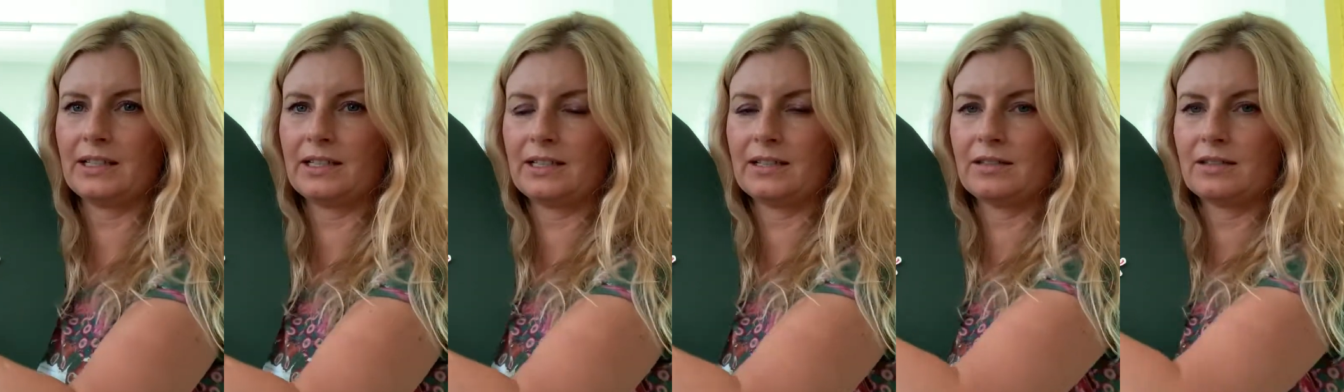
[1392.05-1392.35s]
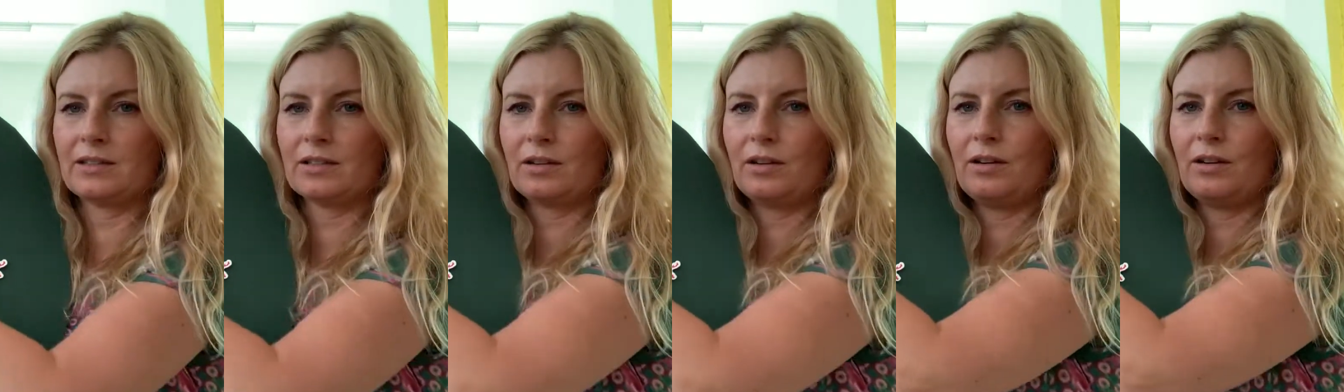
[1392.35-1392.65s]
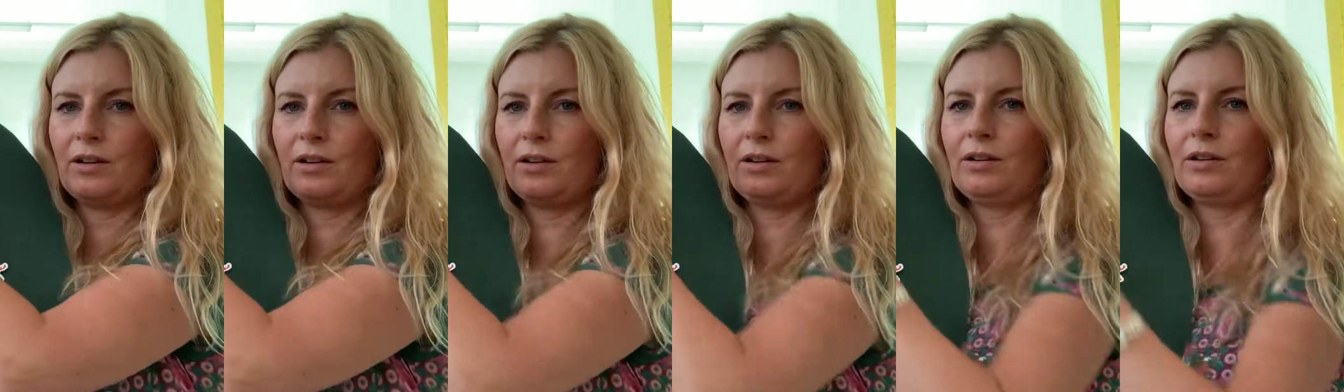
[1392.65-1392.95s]
It's
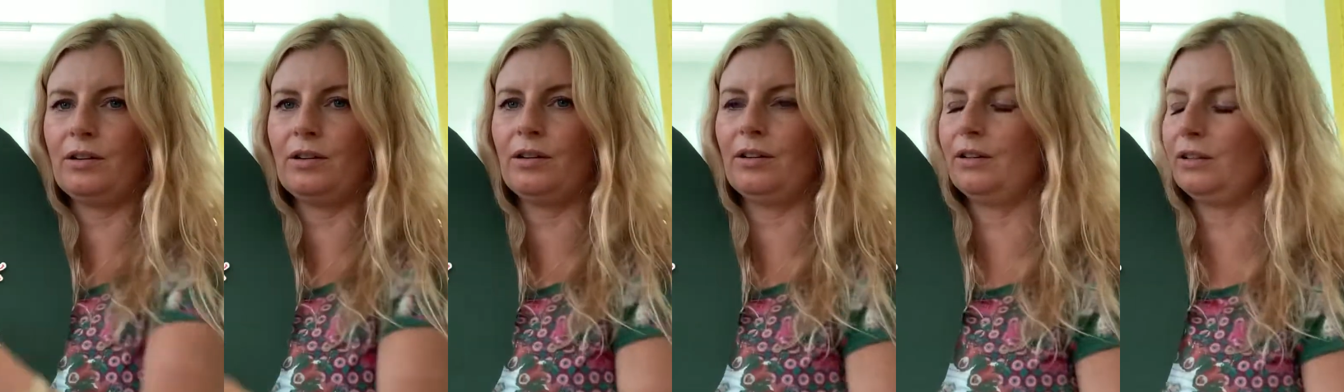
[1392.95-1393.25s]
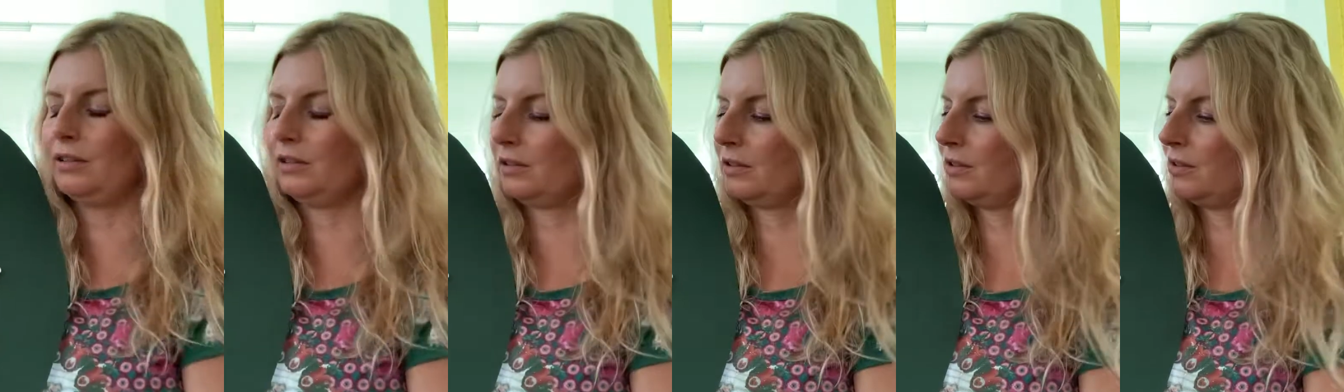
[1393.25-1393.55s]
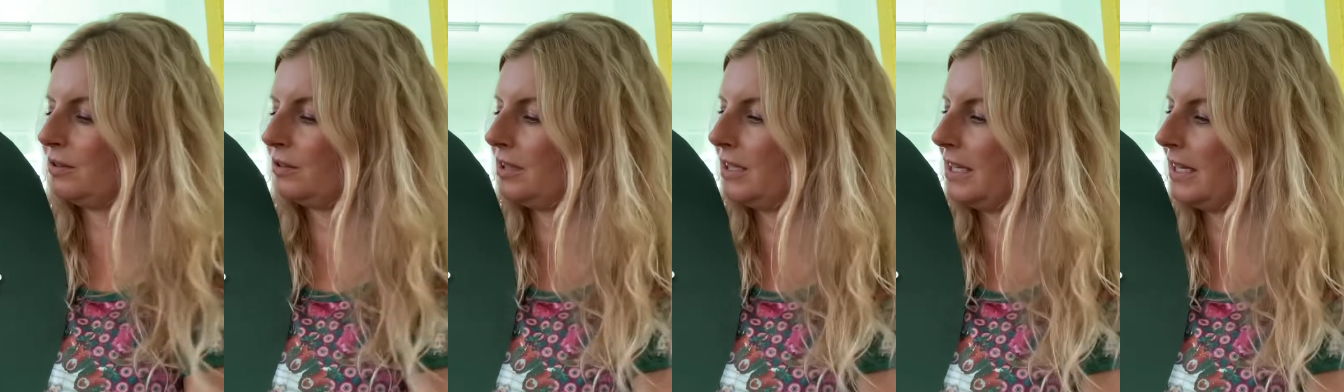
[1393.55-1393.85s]
all
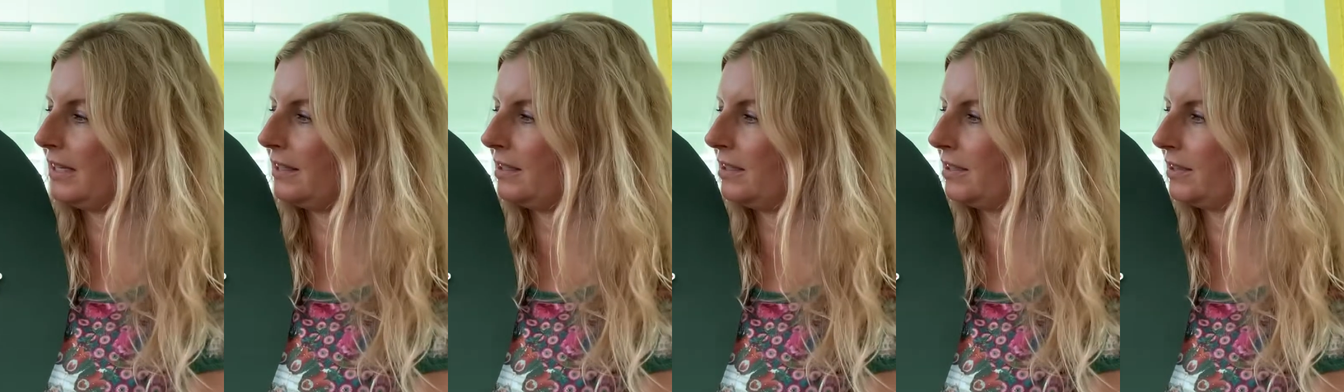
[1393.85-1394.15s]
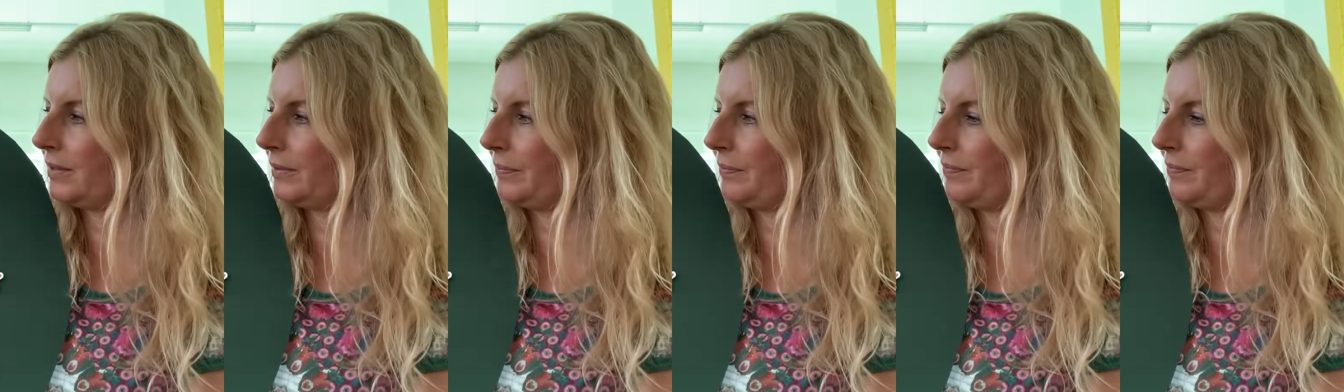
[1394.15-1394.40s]
together.